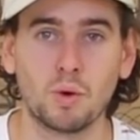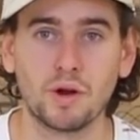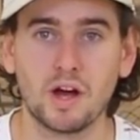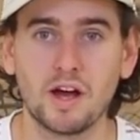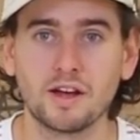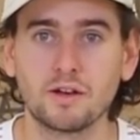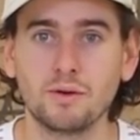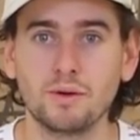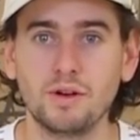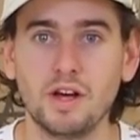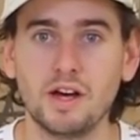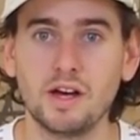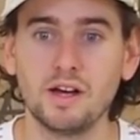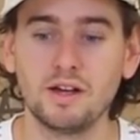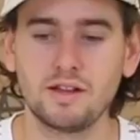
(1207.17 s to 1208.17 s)
what I could,
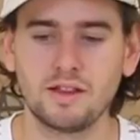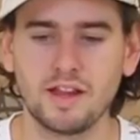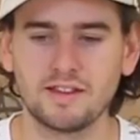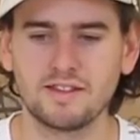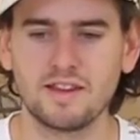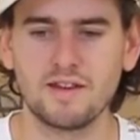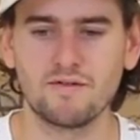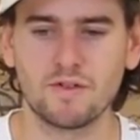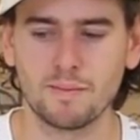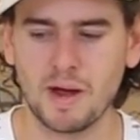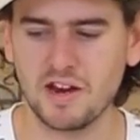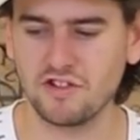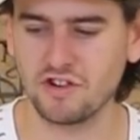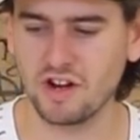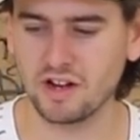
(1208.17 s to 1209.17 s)
that's the
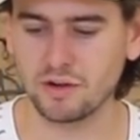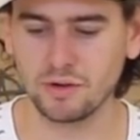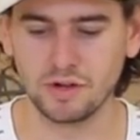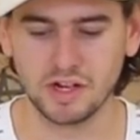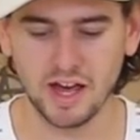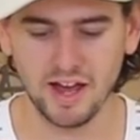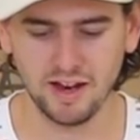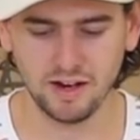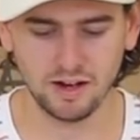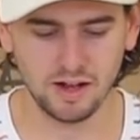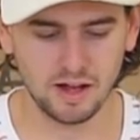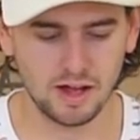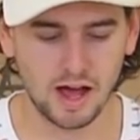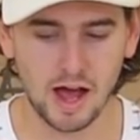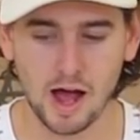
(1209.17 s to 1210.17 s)
information I could get.
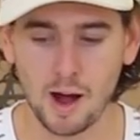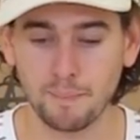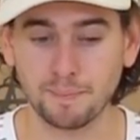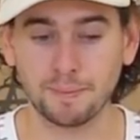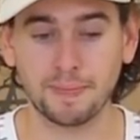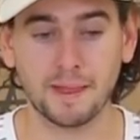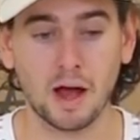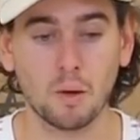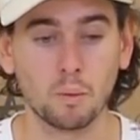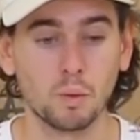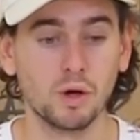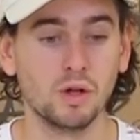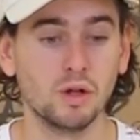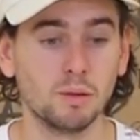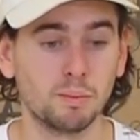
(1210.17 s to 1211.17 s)
I
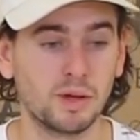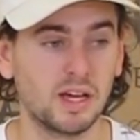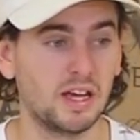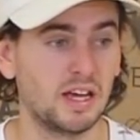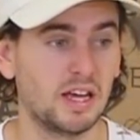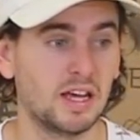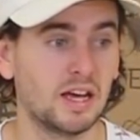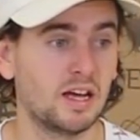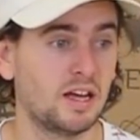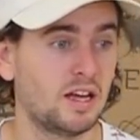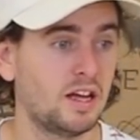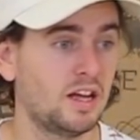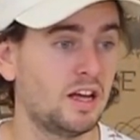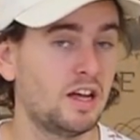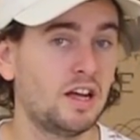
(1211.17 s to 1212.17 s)
will be,
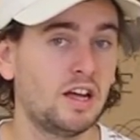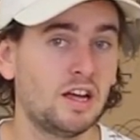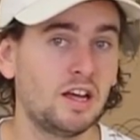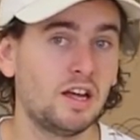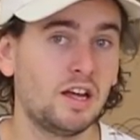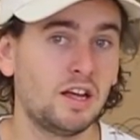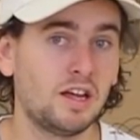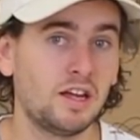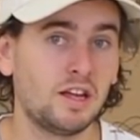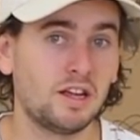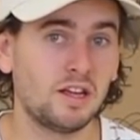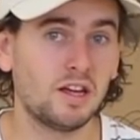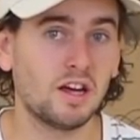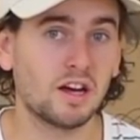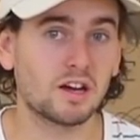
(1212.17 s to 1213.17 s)

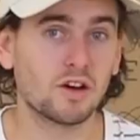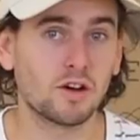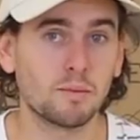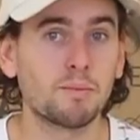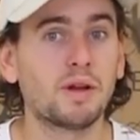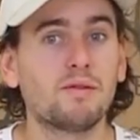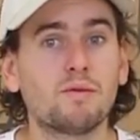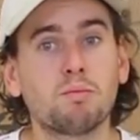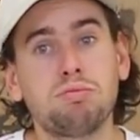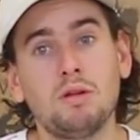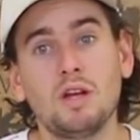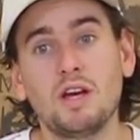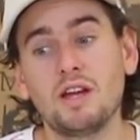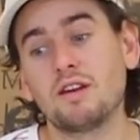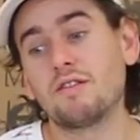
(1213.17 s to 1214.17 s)
I got a bit of a
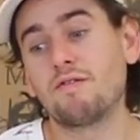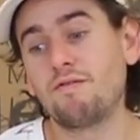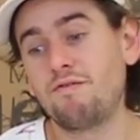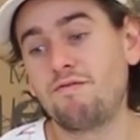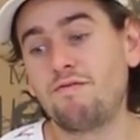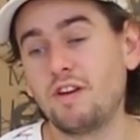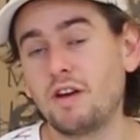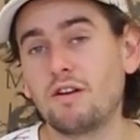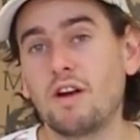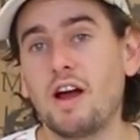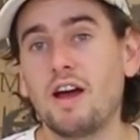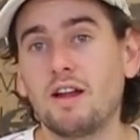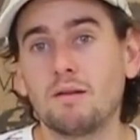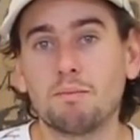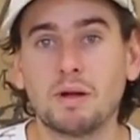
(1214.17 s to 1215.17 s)
plan to figure
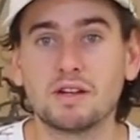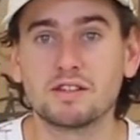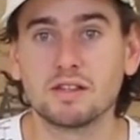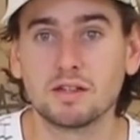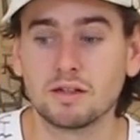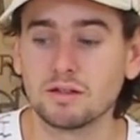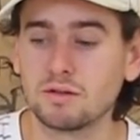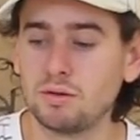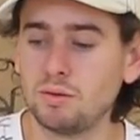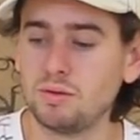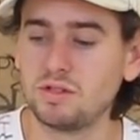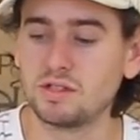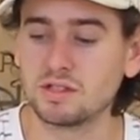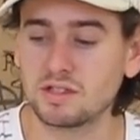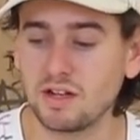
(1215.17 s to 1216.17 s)
out a bunch of little
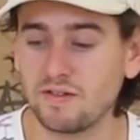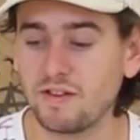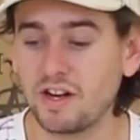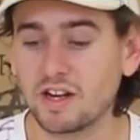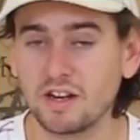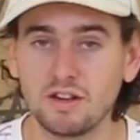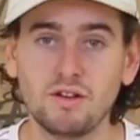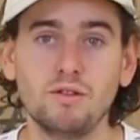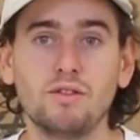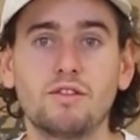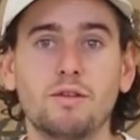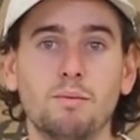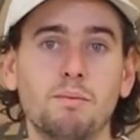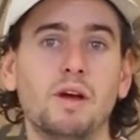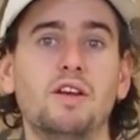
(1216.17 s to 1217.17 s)
tools and stuff I can use
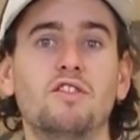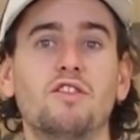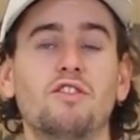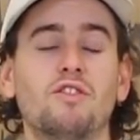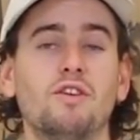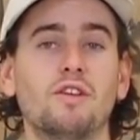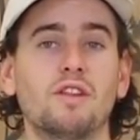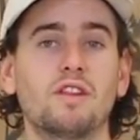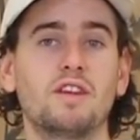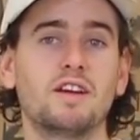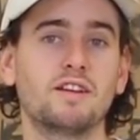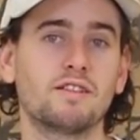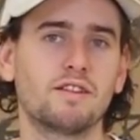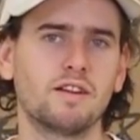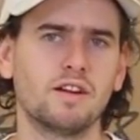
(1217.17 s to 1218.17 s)
to measure certain
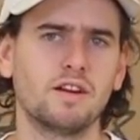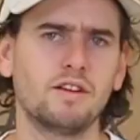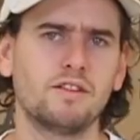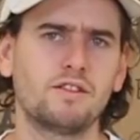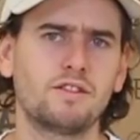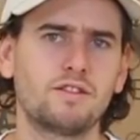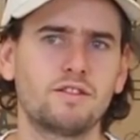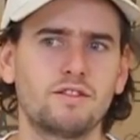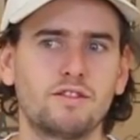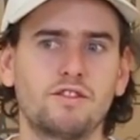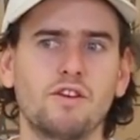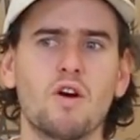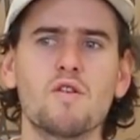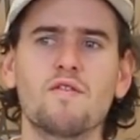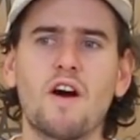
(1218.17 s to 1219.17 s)
things that
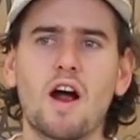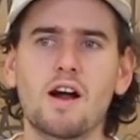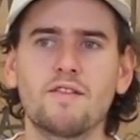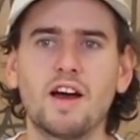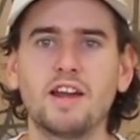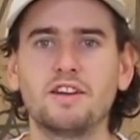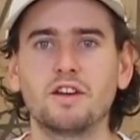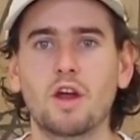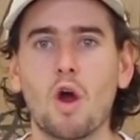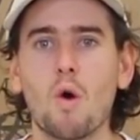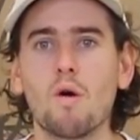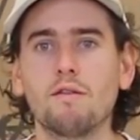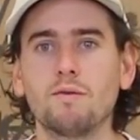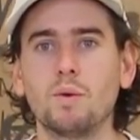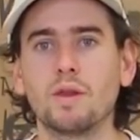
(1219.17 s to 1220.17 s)
so far I've had to go
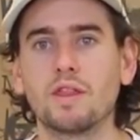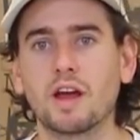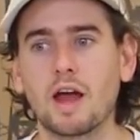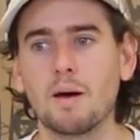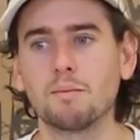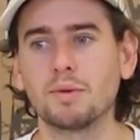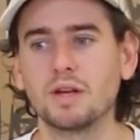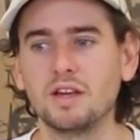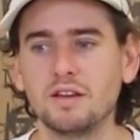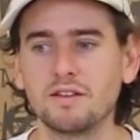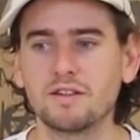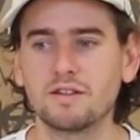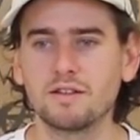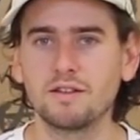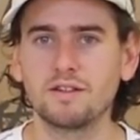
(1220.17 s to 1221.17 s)
off what the
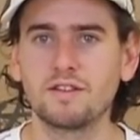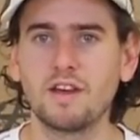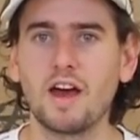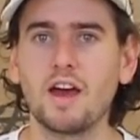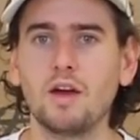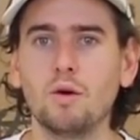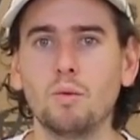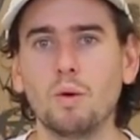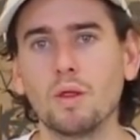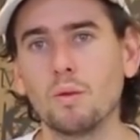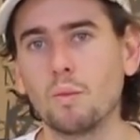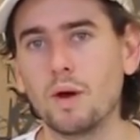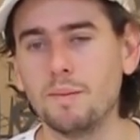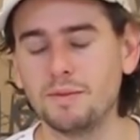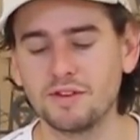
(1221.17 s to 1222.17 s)
companies say or what the
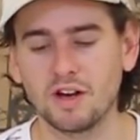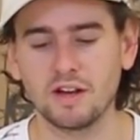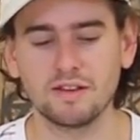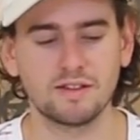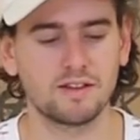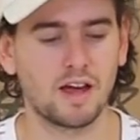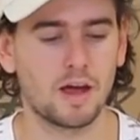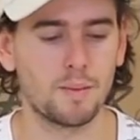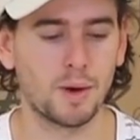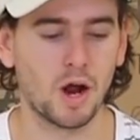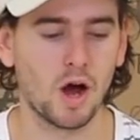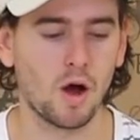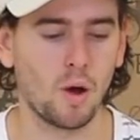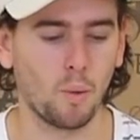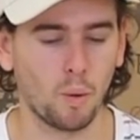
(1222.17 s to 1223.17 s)
websites say, but
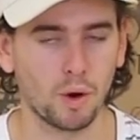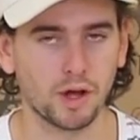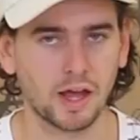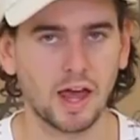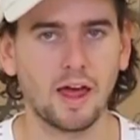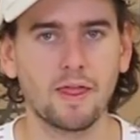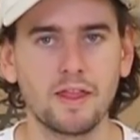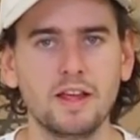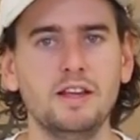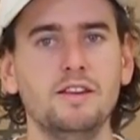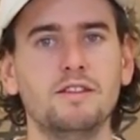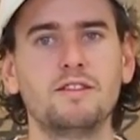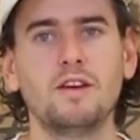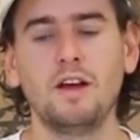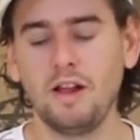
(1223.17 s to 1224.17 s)
I want to get
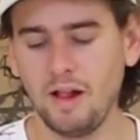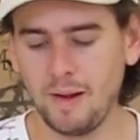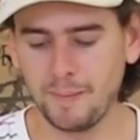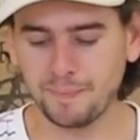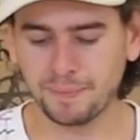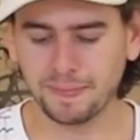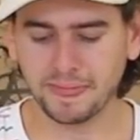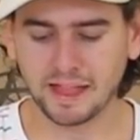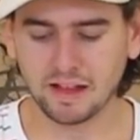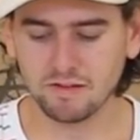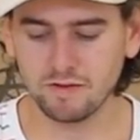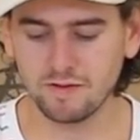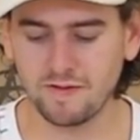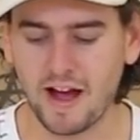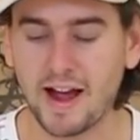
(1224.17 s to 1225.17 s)
these
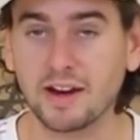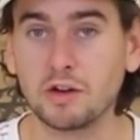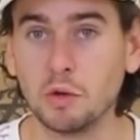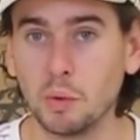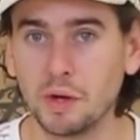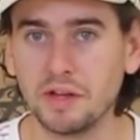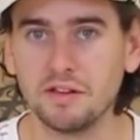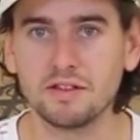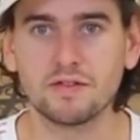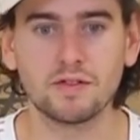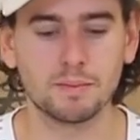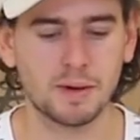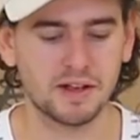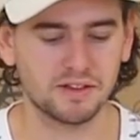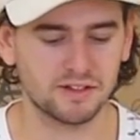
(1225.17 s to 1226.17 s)
factoids
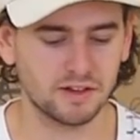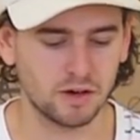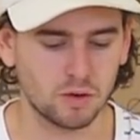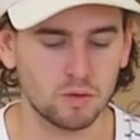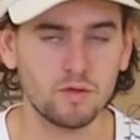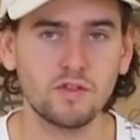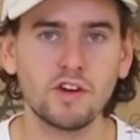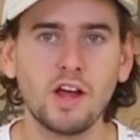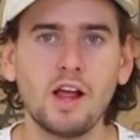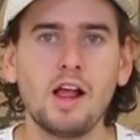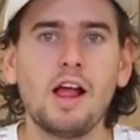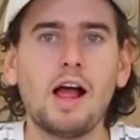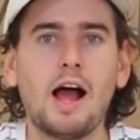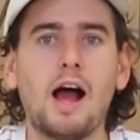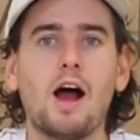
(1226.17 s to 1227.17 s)
for myself.
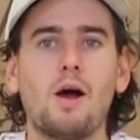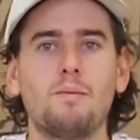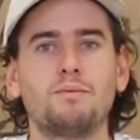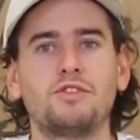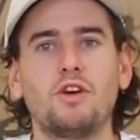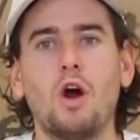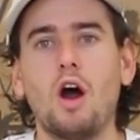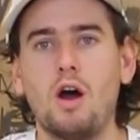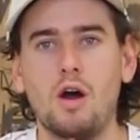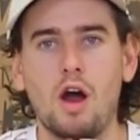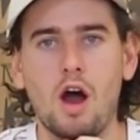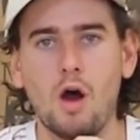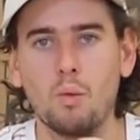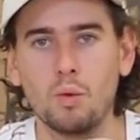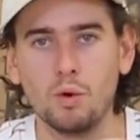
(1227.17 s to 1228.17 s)
So
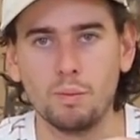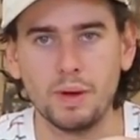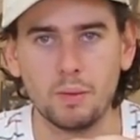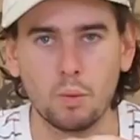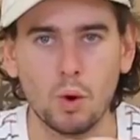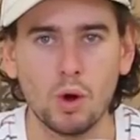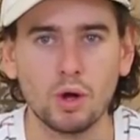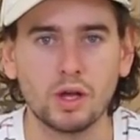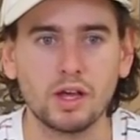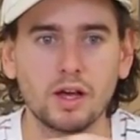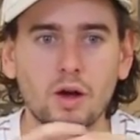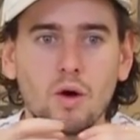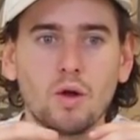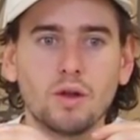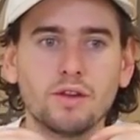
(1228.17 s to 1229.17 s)
I will be
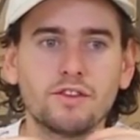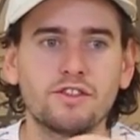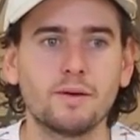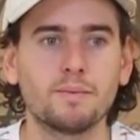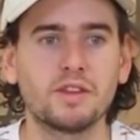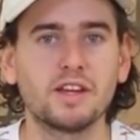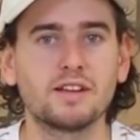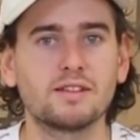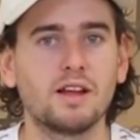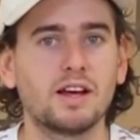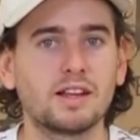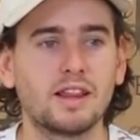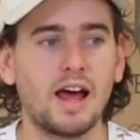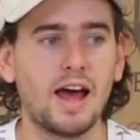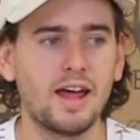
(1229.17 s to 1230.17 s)
working on some things
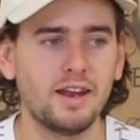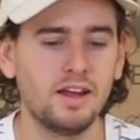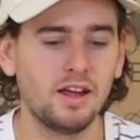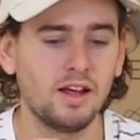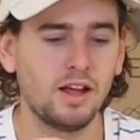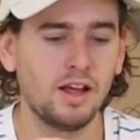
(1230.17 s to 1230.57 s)
like that.